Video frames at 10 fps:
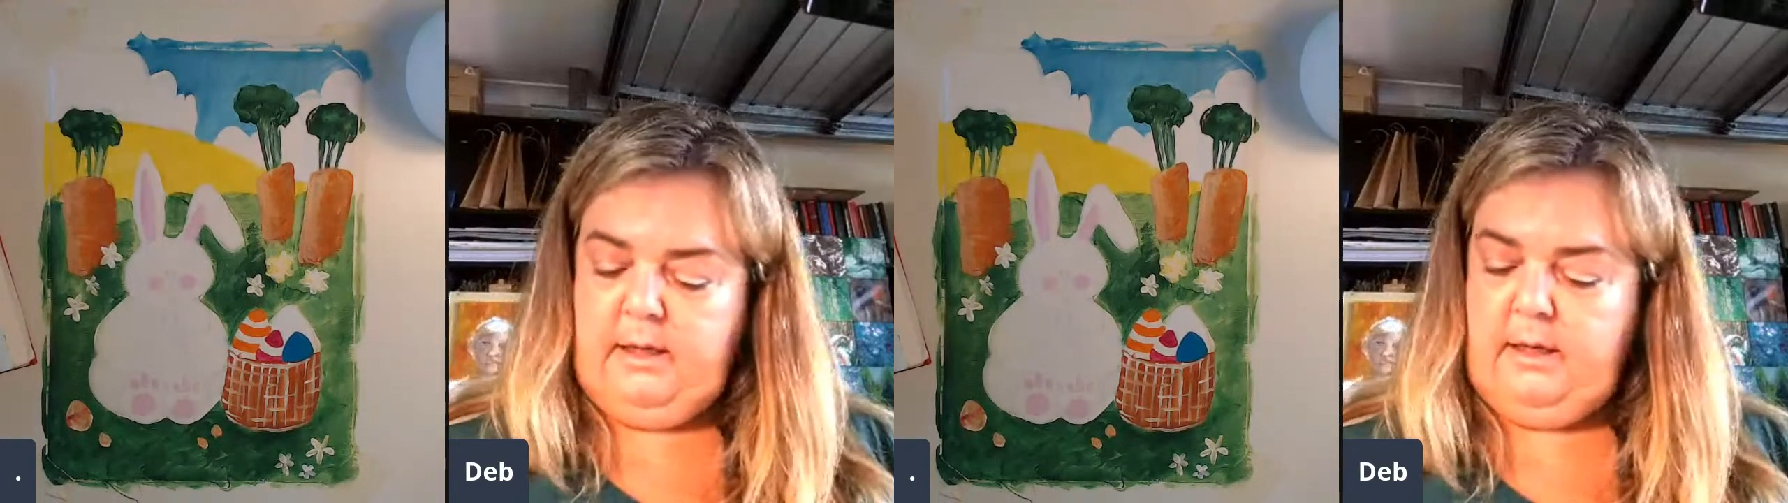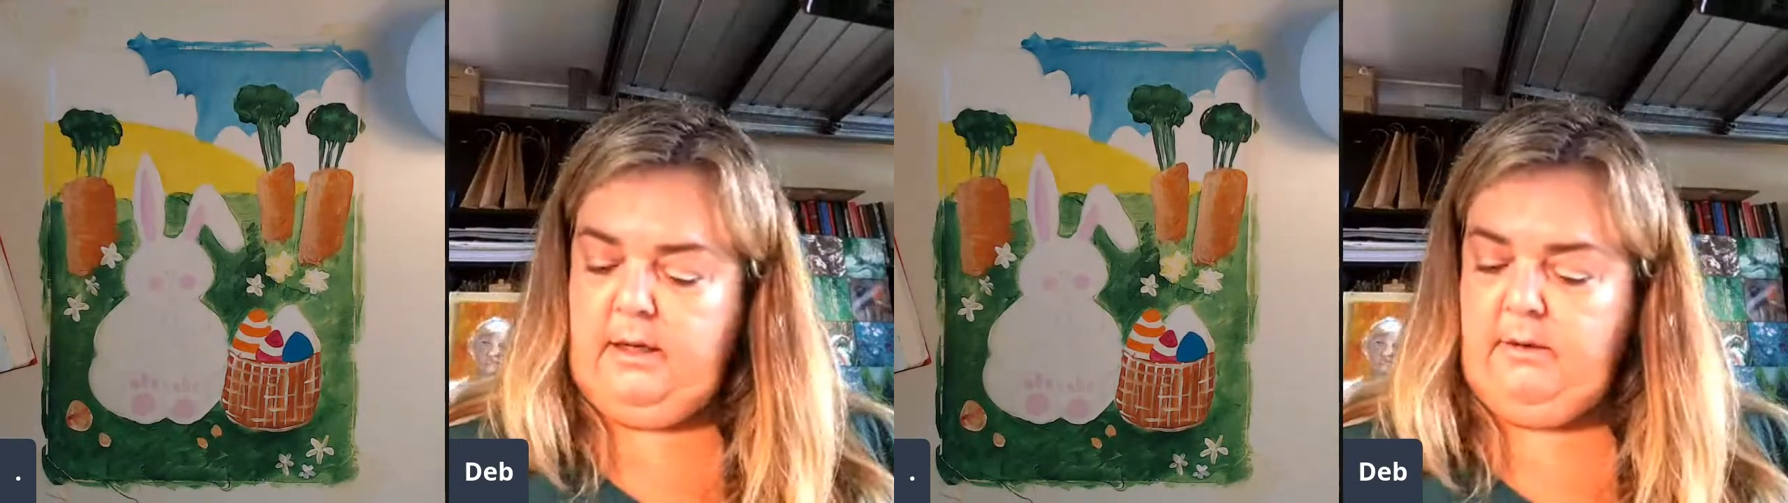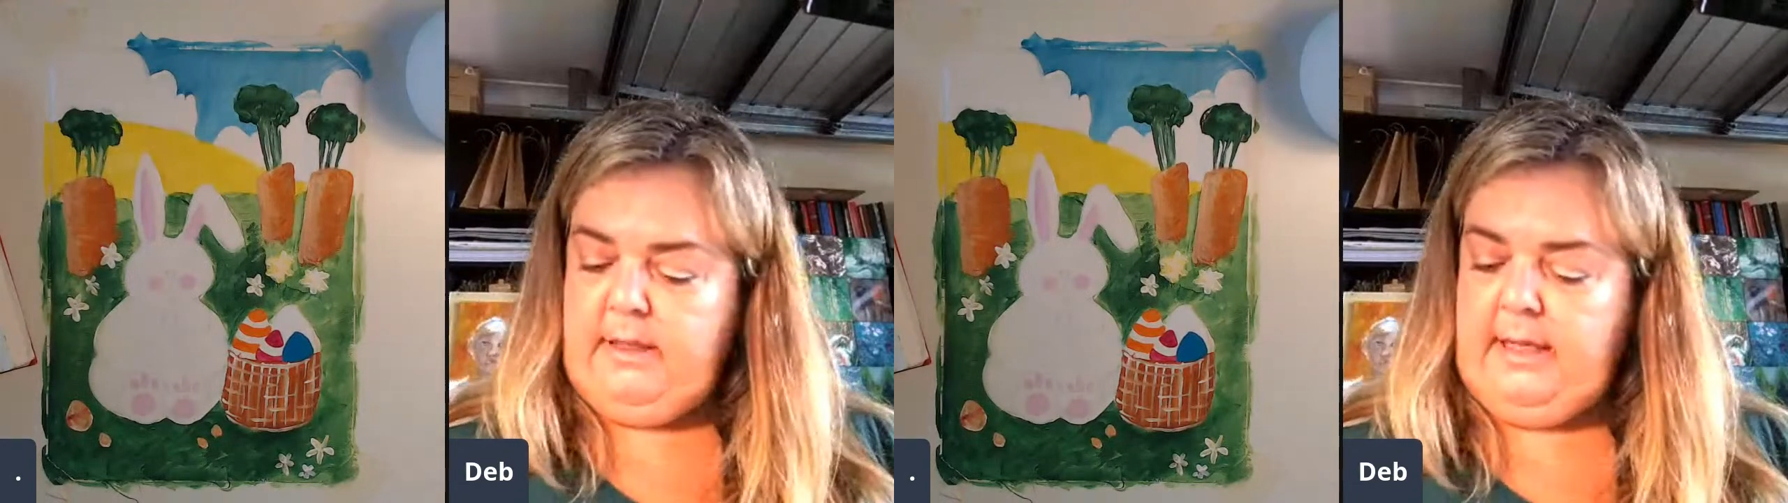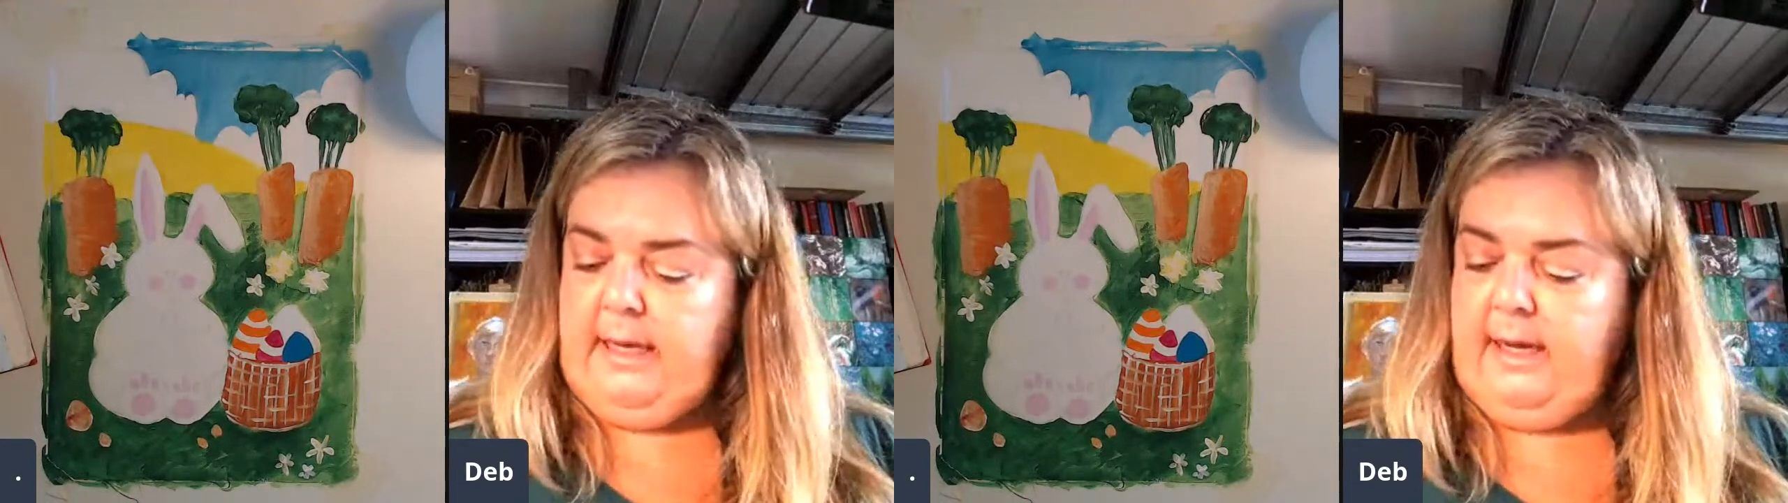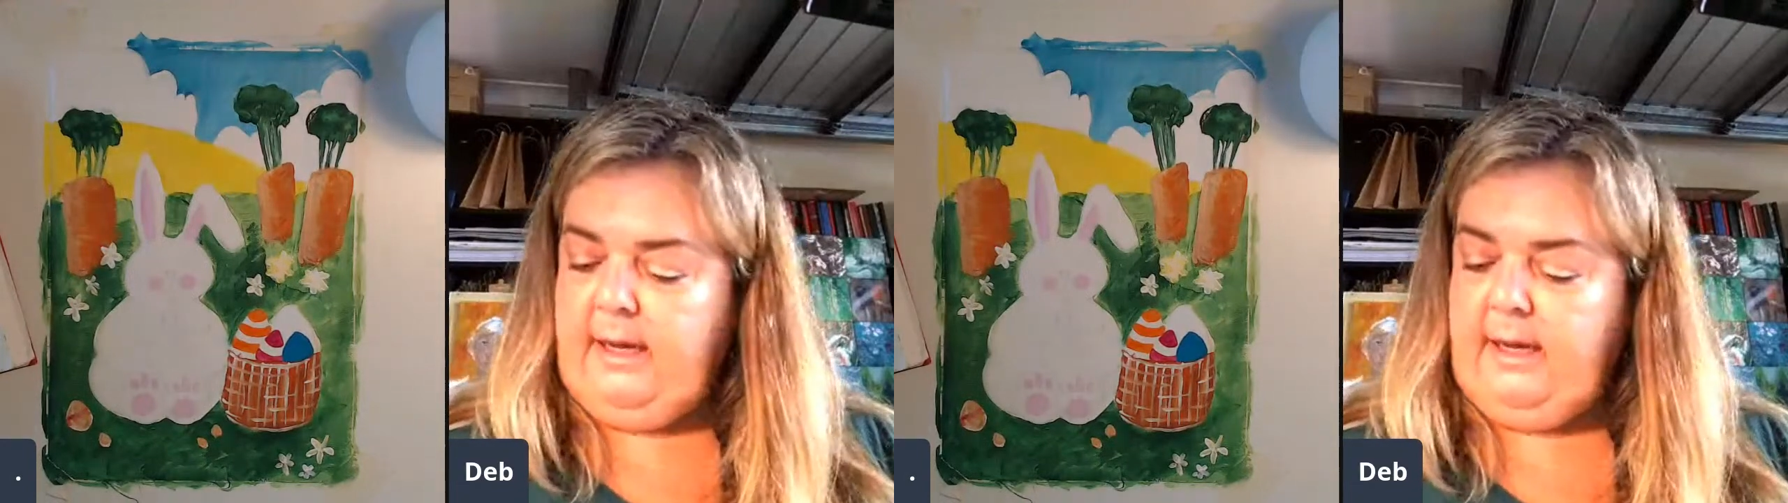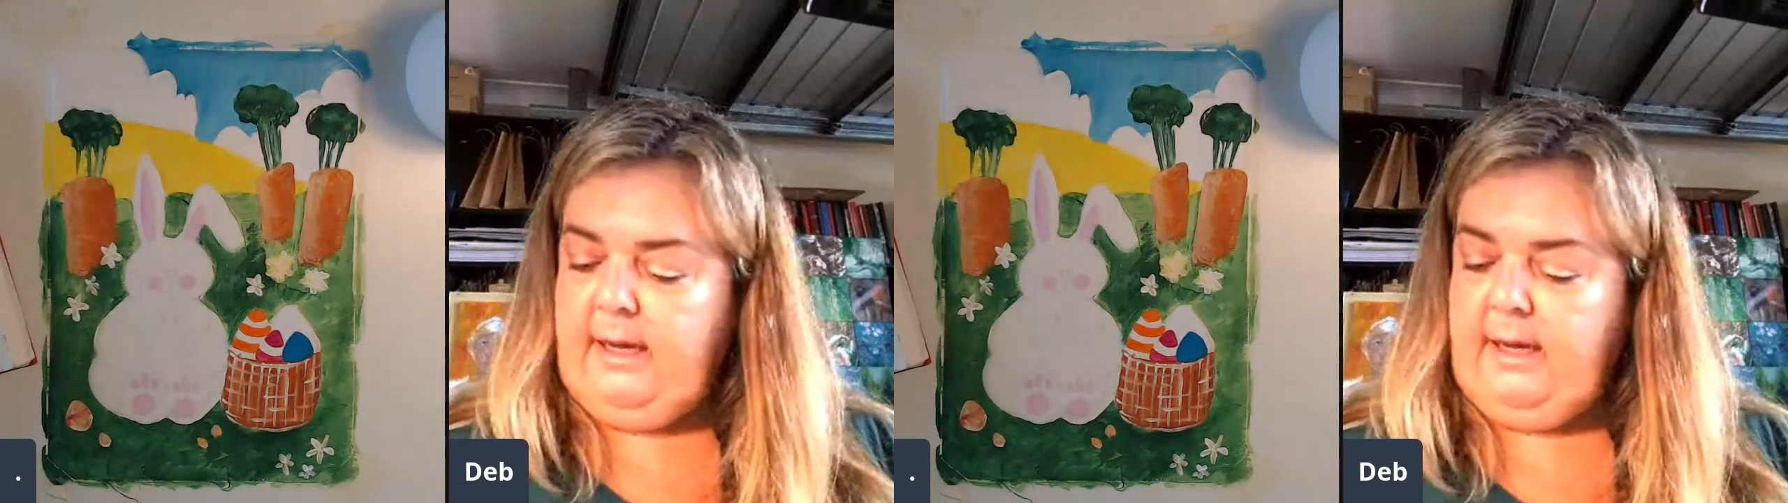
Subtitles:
looking at,